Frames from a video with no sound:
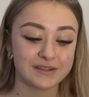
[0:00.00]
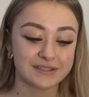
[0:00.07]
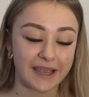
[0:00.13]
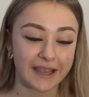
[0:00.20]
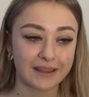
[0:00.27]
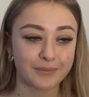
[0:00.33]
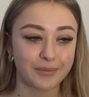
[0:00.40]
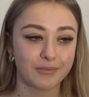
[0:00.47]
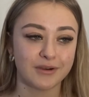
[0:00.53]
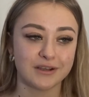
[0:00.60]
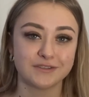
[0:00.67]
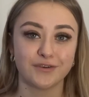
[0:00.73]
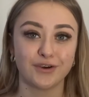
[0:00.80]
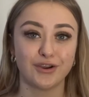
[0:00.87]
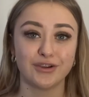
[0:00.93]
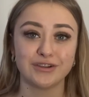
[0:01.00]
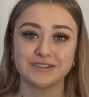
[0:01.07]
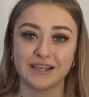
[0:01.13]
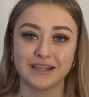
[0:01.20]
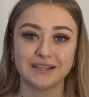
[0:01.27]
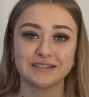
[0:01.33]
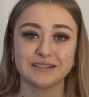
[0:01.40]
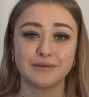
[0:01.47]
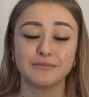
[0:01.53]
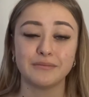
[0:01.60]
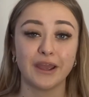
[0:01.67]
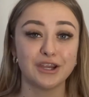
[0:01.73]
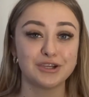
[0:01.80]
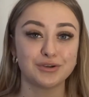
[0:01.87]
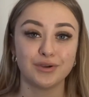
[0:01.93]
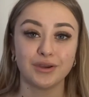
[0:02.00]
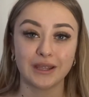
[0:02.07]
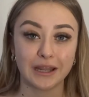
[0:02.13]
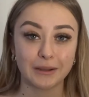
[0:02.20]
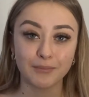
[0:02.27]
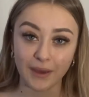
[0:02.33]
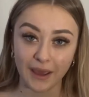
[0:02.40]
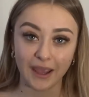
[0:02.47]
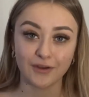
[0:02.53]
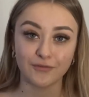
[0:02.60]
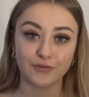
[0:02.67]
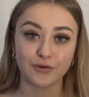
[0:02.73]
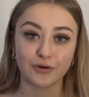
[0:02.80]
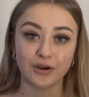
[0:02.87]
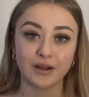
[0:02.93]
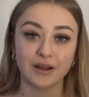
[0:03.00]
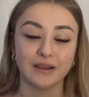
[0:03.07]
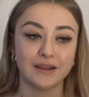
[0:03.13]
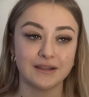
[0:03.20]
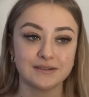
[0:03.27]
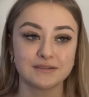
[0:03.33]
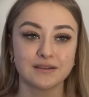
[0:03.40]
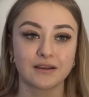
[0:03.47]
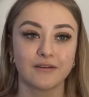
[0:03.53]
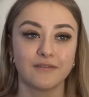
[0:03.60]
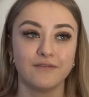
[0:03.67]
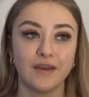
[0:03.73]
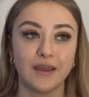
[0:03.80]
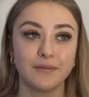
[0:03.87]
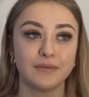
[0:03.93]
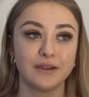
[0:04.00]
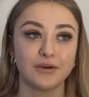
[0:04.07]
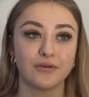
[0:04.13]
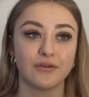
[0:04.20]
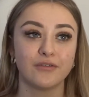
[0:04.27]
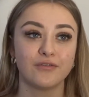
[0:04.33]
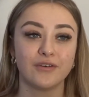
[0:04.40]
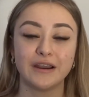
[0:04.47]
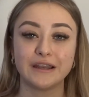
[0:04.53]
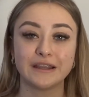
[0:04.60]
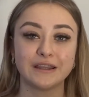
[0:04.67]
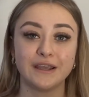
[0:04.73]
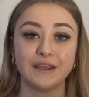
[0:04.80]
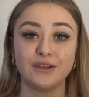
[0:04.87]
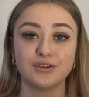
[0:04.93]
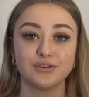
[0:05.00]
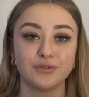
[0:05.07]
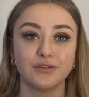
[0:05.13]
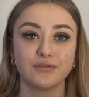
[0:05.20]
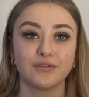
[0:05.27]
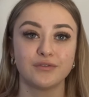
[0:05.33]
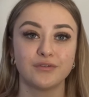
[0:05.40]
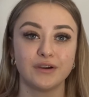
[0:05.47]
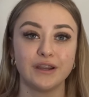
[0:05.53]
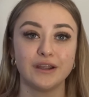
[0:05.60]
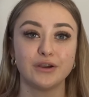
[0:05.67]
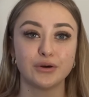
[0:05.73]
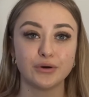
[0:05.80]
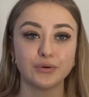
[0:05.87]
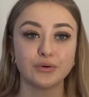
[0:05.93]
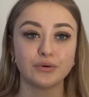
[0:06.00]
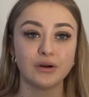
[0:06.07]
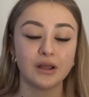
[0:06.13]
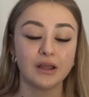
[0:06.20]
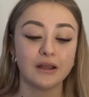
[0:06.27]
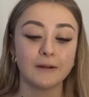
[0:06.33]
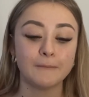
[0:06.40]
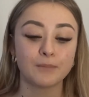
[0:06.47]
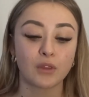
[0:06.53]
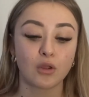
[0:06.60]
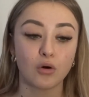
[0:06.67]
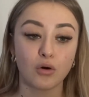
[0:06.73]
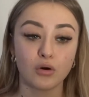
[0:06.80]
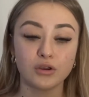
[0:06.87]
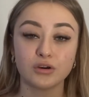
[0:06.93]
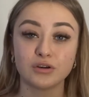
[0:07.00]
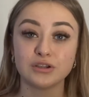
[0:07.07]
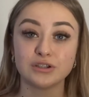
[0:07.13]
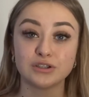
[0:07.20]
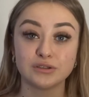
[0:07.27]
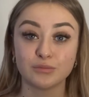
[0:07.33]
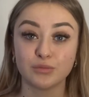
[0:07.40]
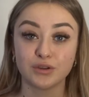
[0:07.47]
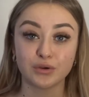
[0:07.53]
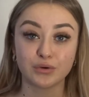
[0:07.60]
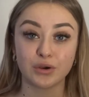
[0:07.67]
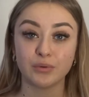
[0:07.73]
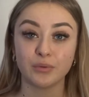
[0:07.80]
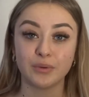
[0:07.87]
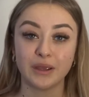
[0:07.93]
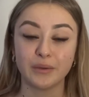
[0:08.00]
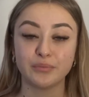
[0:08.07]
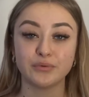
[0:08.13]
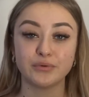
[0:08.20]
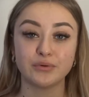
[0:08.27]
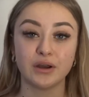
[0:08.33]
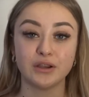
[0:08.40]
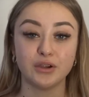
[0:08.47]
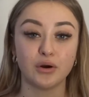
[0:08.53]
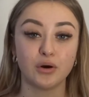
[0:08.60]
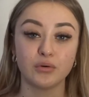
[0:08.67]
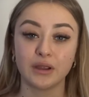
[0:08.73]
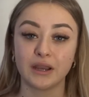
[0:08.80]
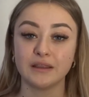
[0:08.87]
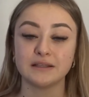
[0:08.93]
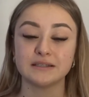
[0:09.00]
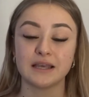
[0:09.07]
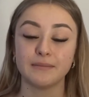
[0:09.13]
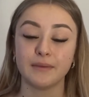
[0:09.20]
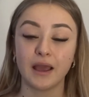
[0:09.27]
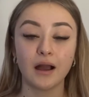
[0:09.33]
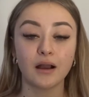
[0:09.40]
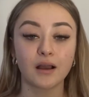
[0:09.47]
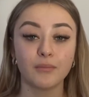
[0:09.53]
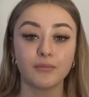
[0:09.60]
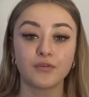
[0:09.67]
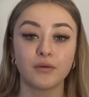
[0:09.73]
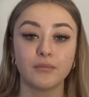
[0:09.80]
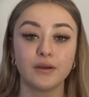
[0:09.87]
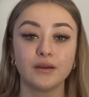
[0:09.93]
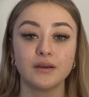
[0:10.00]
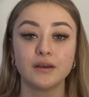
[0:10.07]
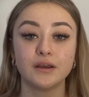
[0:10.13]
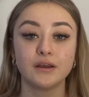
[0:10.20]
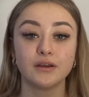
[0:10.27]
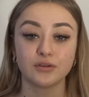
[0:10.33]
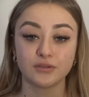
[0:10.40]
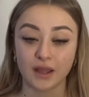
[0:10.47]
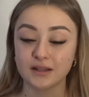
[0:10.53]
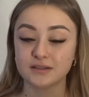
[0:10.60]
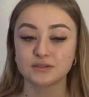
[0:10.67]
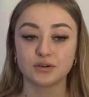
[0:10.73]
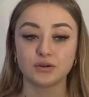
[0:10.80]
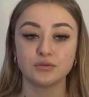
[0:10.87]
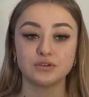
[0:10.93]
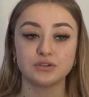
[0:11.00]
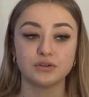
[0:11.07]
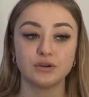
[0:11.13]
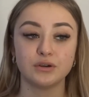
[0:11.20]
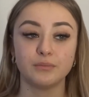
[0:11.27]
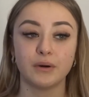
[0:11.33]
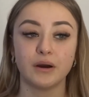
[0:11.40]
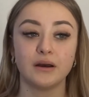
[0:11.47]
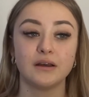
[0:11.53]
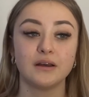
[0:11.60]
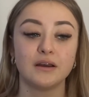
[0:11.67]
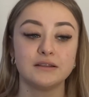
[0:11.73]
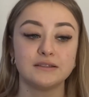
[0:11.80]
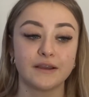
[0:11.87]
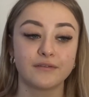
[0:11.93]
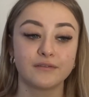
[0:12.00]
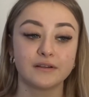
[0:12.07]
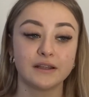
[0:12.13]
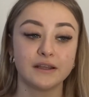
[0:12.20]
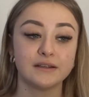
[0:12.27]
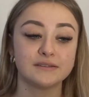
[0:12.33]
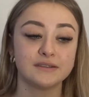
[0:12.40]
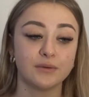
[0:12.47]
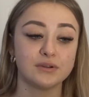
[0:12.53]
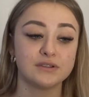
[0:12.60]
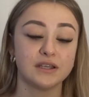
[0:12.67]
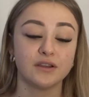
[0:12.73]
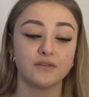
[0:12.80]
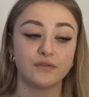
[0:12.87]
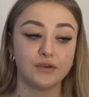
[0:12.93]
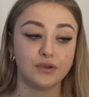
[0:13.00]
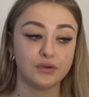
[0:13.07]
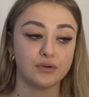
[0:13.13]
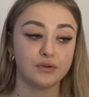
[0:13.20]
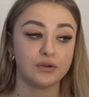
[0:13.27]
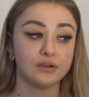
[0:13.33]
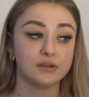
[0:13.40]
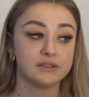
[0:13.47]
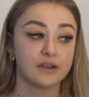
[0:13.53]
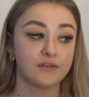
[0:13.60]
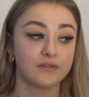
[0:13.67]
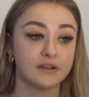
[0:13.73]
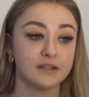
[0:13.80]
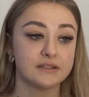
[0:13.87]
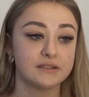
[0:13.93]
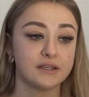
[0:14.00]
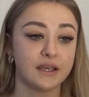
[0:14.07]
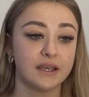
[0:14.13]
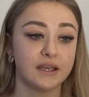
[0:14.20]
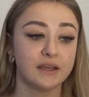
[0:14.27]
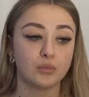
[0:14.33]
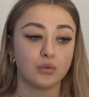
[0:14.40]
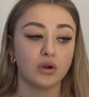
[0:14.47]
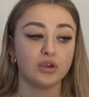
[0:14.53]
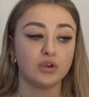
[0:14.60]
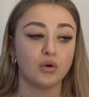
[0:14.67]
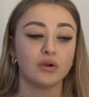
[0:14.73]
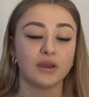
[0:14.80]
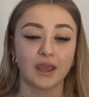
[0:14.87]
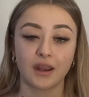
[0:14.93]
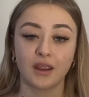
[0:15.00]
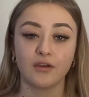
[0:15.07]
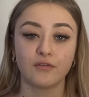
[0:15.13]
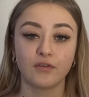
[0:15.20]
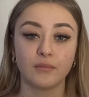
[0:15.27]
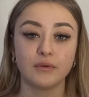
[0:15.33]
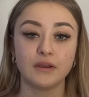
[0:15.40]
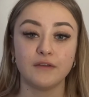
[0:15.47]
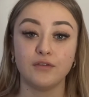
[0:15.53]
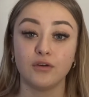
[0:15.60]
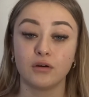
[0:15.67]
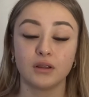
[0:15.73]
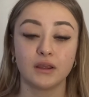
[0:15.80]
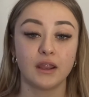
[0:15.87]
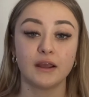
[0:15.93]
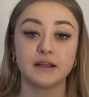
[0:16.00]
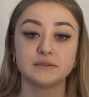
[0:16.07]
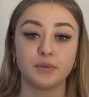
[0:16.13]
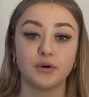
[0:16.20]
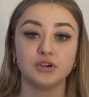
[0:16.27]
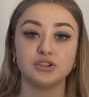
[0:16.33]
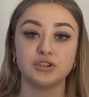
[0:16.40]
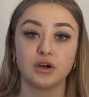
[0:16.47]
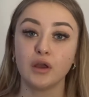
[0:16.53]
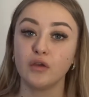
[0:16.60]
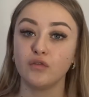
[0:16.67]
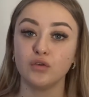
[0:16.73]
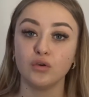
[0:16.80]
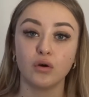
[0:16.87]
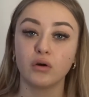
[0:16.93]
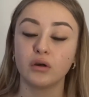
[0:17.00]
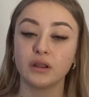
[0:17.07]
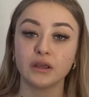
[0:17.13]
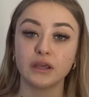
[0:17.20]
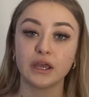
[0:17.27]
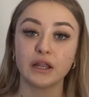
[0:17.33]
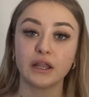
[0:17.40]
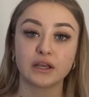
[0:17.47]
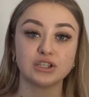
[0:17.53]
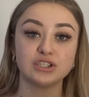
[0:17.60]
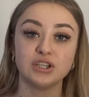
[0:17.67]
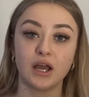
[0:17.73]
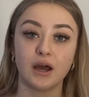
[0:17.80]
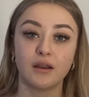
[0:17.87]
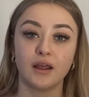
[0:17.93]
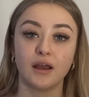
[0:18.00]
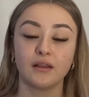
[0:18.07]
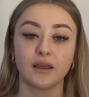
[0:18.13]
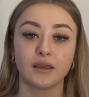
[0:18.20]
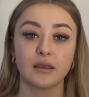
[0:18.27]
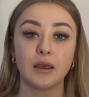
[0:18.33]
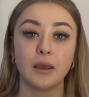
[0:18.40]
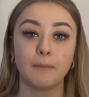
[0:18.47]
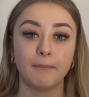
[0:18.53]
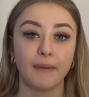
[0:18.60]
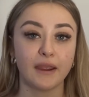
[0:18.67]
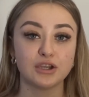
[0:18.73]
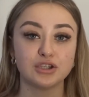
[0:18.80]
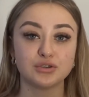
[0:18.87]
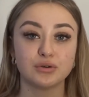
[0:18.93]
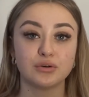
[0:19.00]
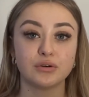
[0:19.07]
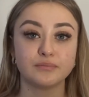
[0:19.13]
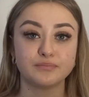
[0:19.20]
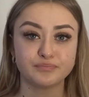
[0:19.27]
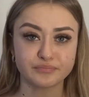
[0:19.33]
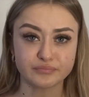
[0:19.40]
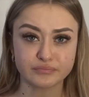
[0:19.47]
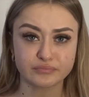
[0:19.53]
Take the bomb-ass photos, send it to them, make sure you're getting paid for it. Unless it's like a family or a friend thing, you're doing it for free, cool. Or you're with a group of people and you're all getting the same outcome from it, that's cool too. But definitely see what's in it for you. Definitely see what you're getting from it. If you want to get exposure, if you're going to get like a shout out, like make sure